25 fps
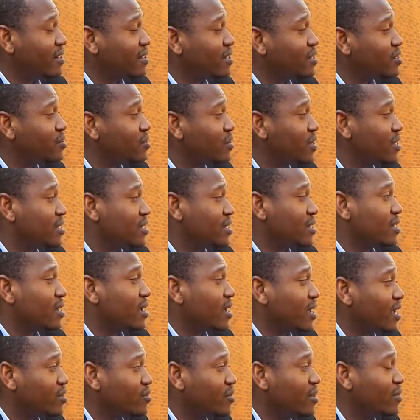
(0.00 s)
other students that
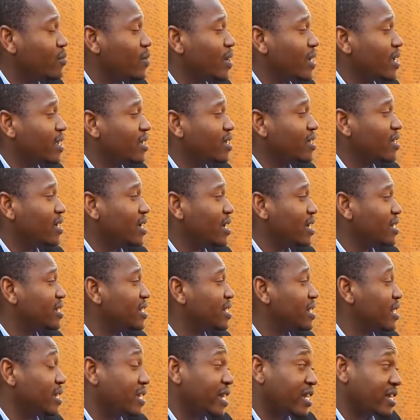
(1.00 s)
are actually working, uh,
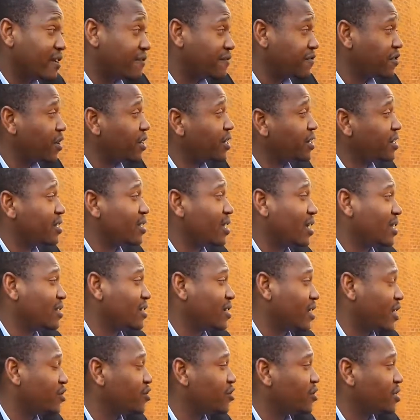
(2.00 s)
that, that have trained in the other
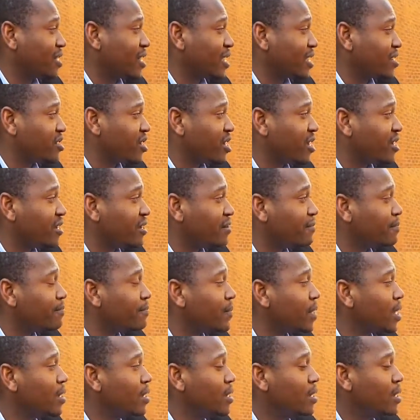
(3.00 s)
countries like China.
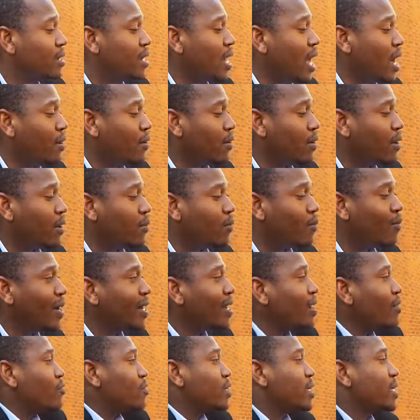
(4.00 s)
Mm-hmm. Now,
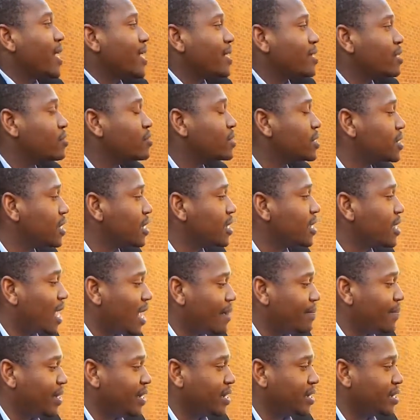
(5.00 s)
what I would like to see
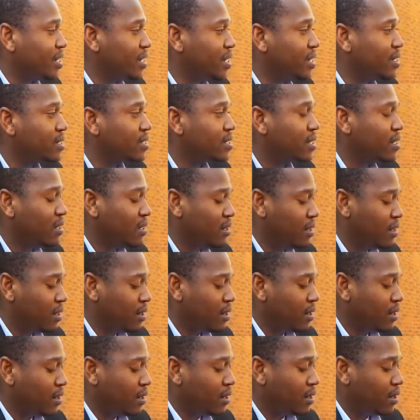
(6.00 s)
happening is
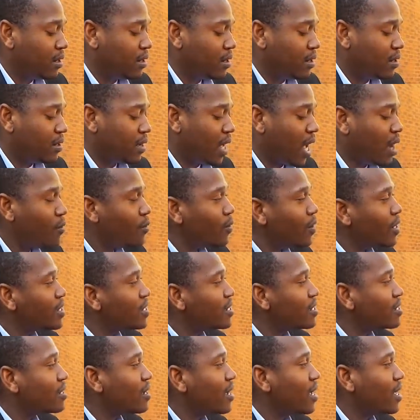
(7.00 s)
I
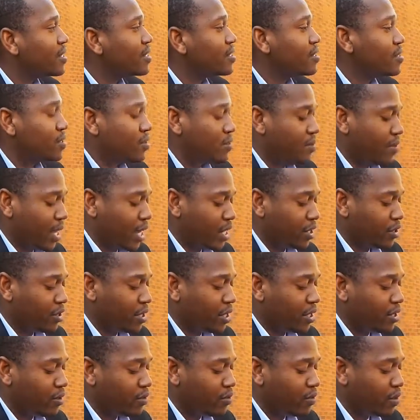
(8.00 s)
want us to
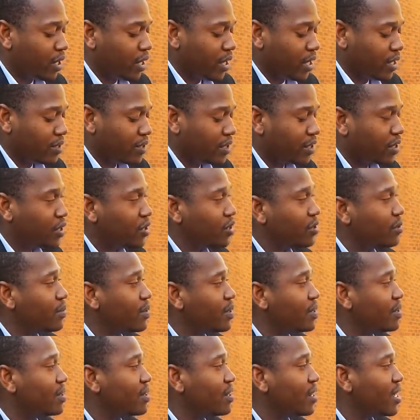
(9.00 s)
actually look at the
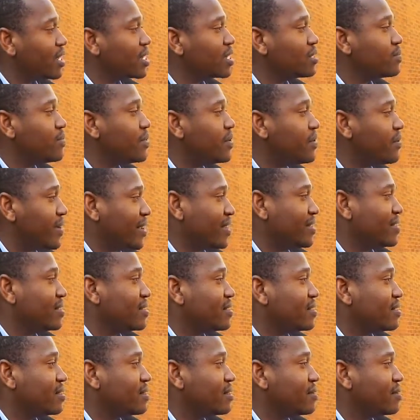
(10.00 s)
Cuban experience